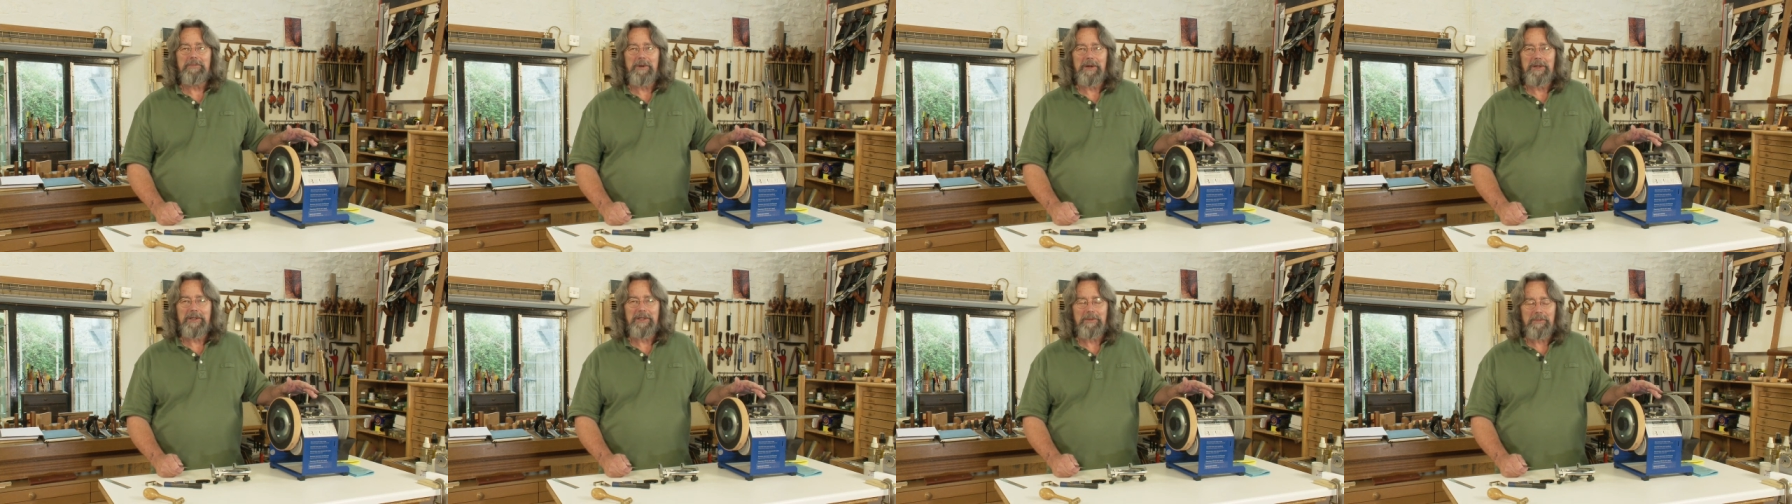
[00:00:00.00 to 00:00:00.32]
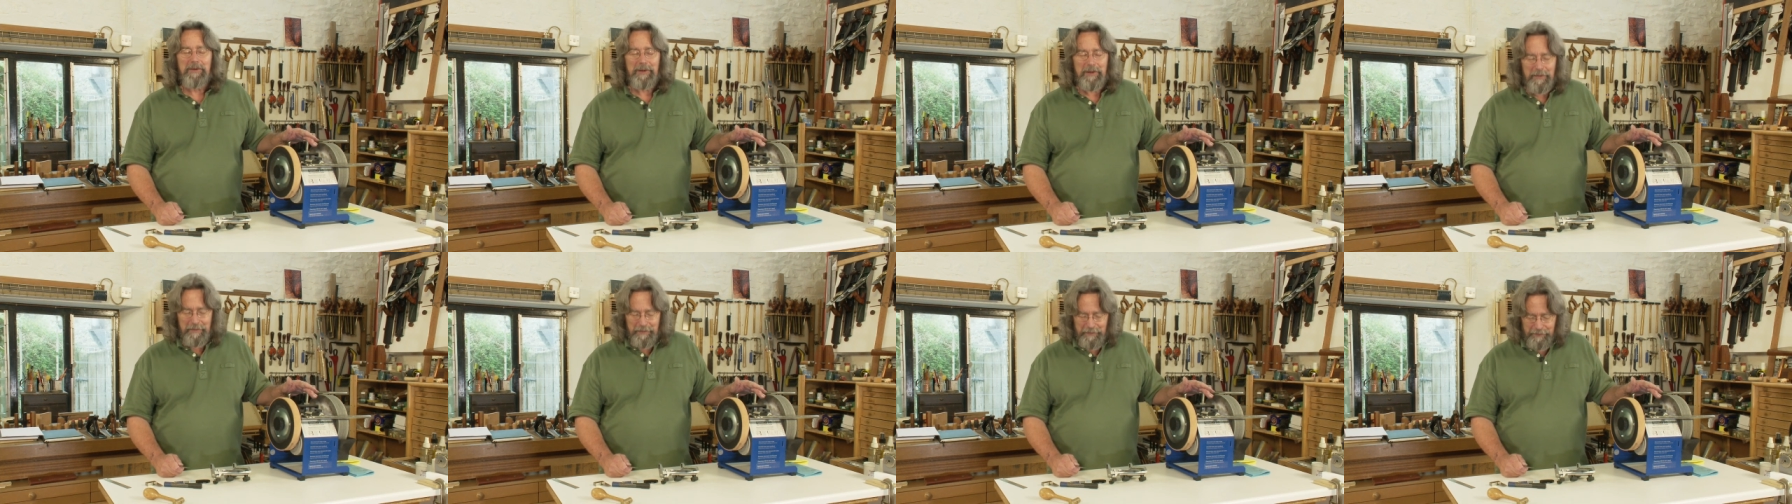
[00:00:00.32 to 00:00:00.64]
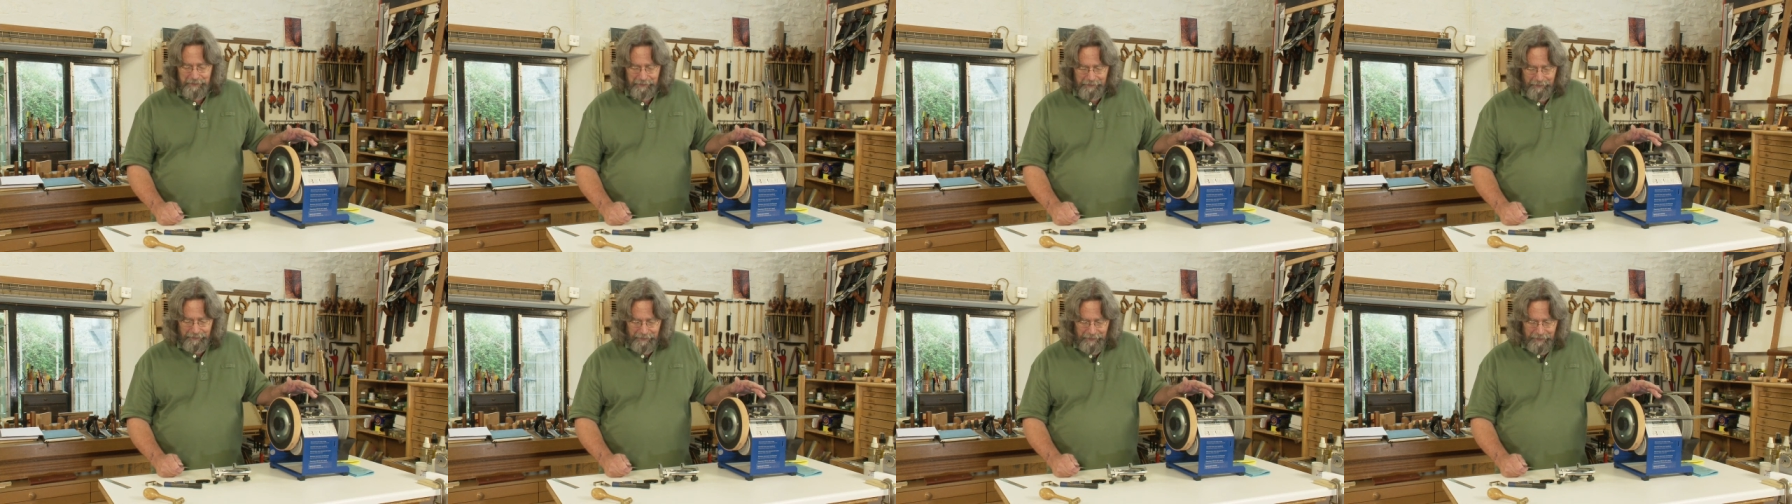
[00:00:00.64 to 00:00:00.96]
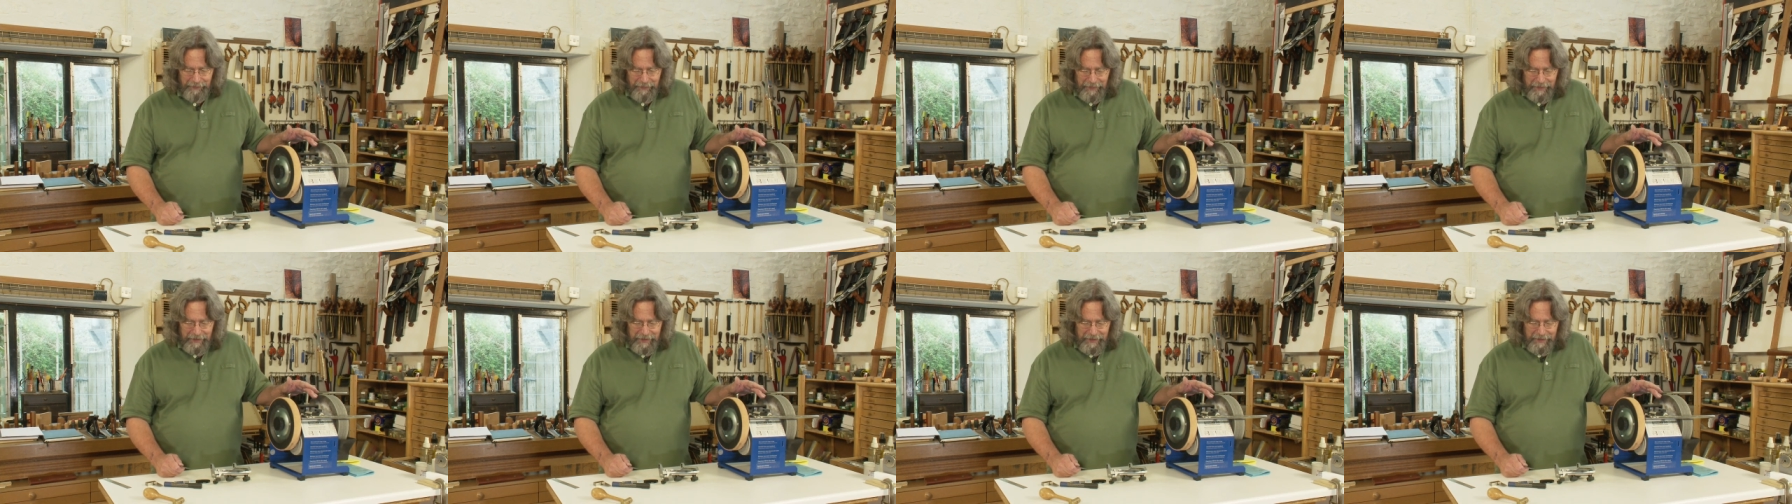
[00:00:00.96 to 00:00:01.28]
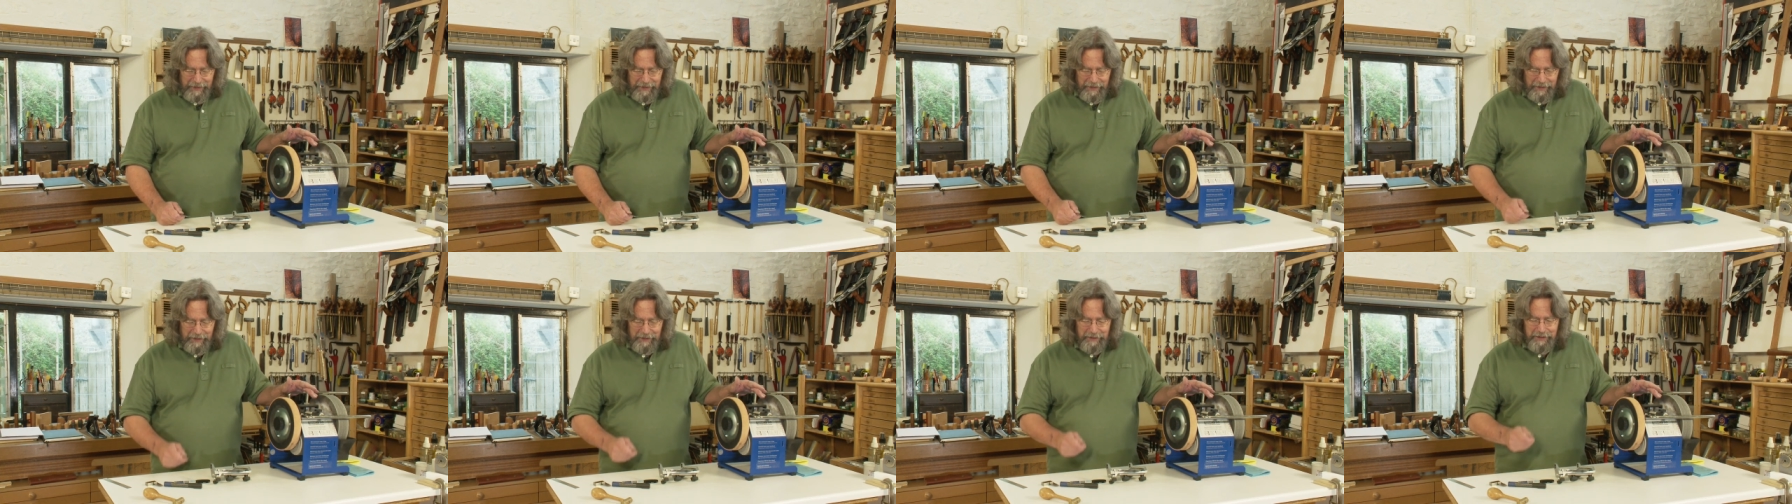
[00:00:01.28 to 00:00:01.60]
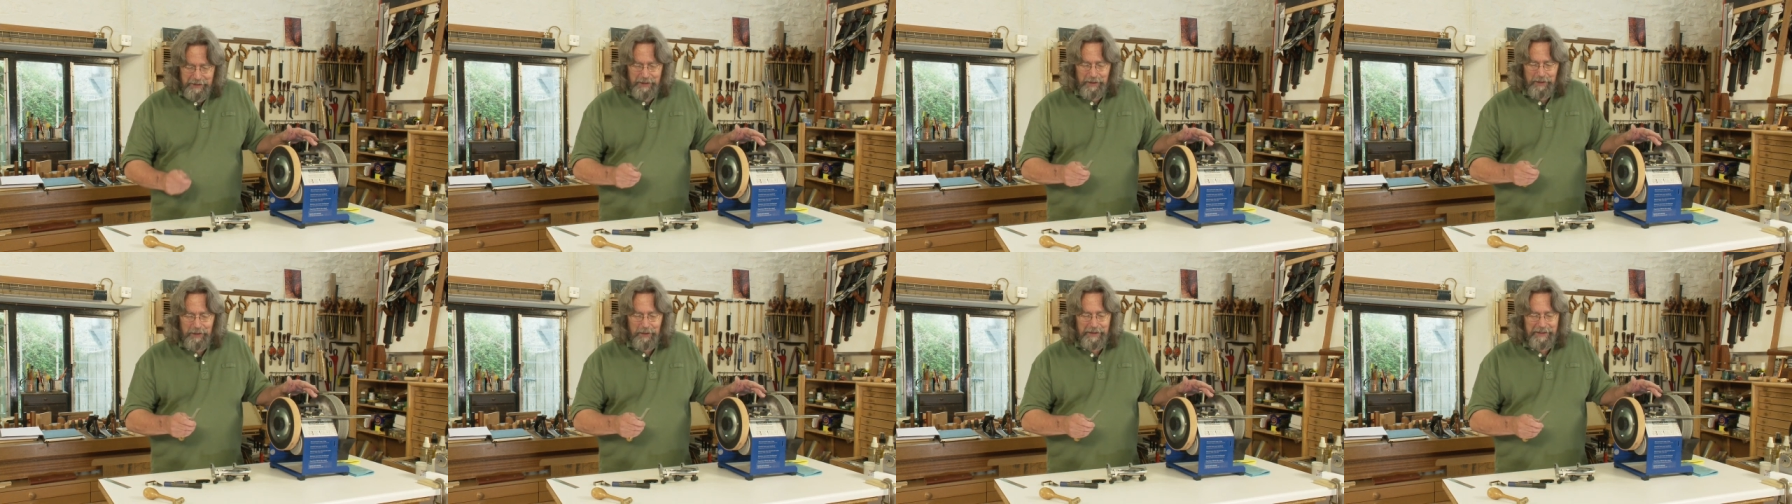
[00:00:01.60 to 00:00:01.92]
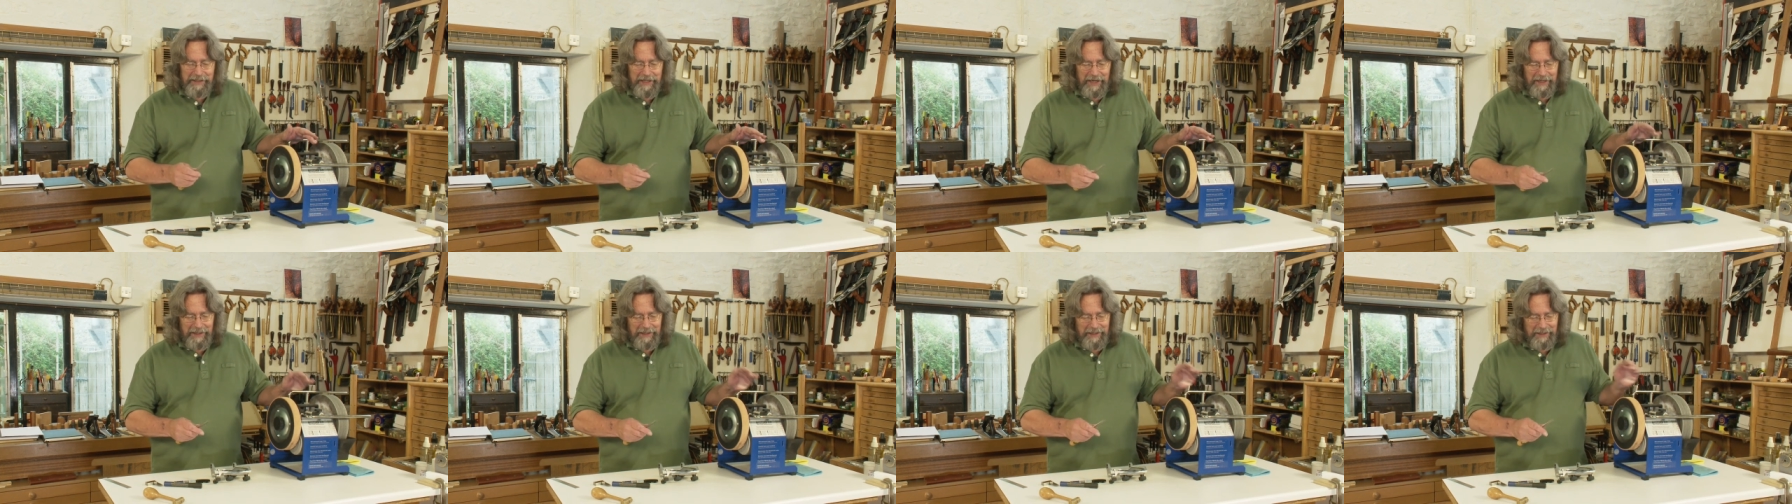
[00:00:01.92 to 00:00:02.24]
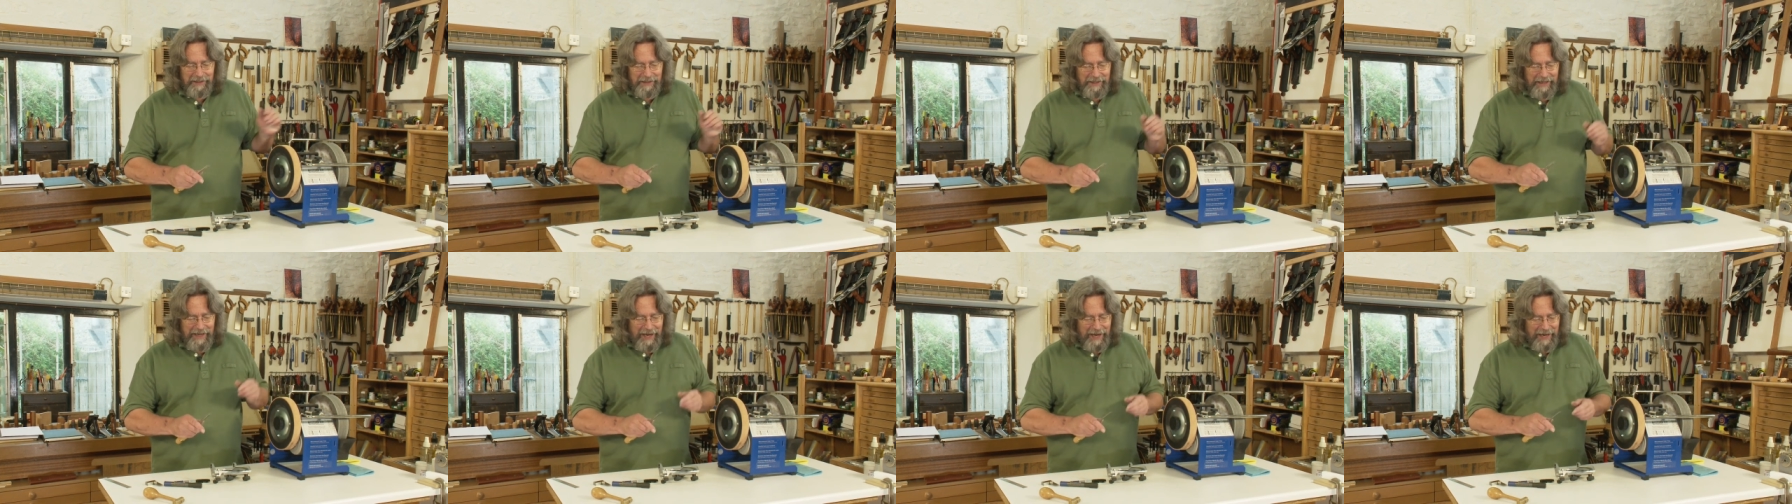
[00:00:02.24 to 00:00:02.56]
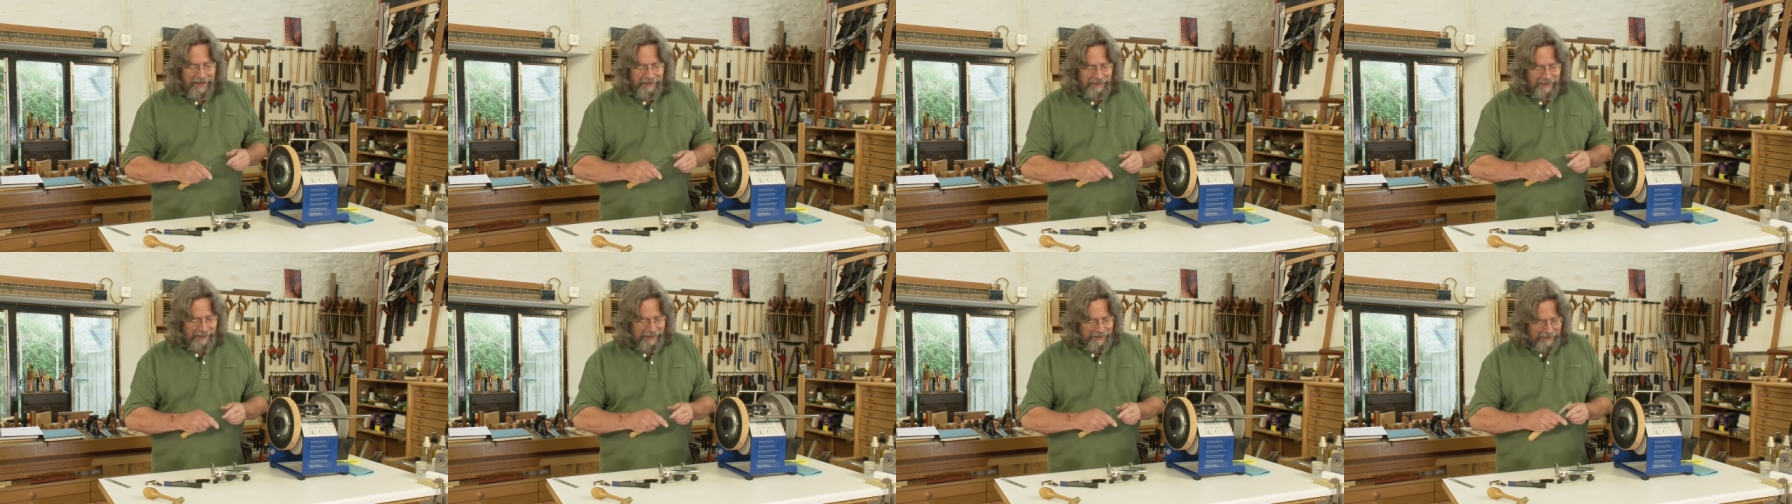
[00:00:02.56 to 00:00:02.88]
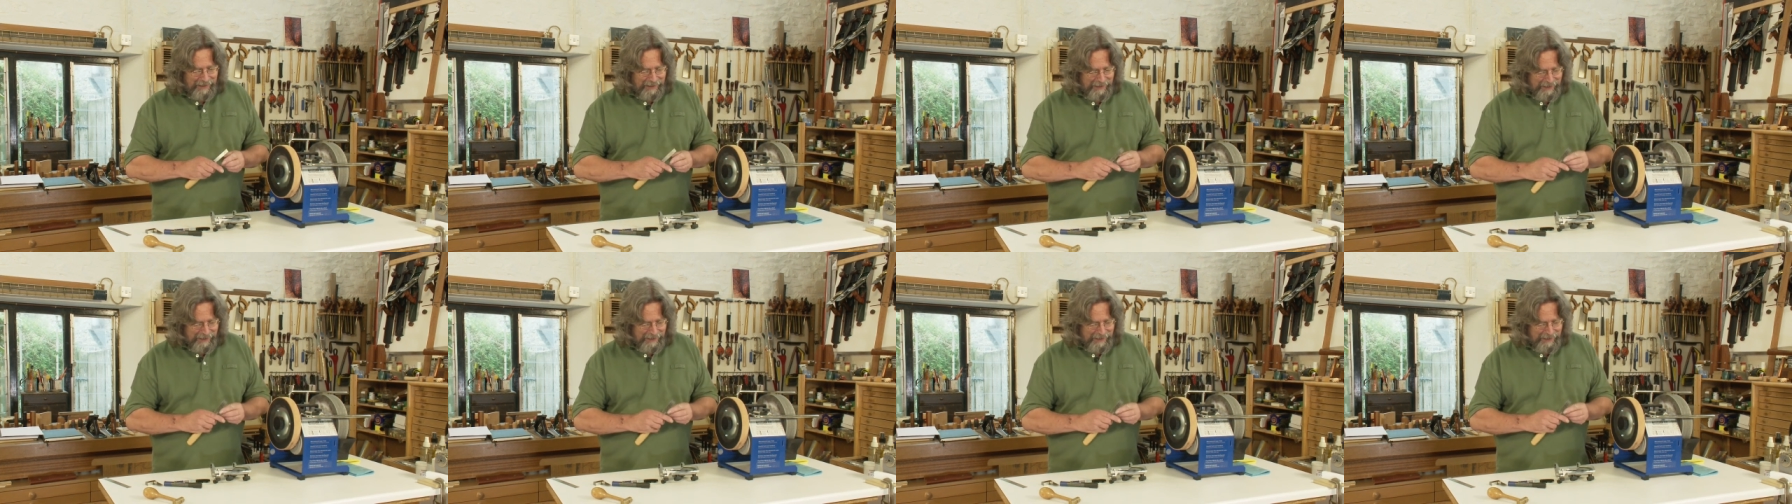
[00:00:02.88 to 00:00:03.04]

possible and saw what I could get.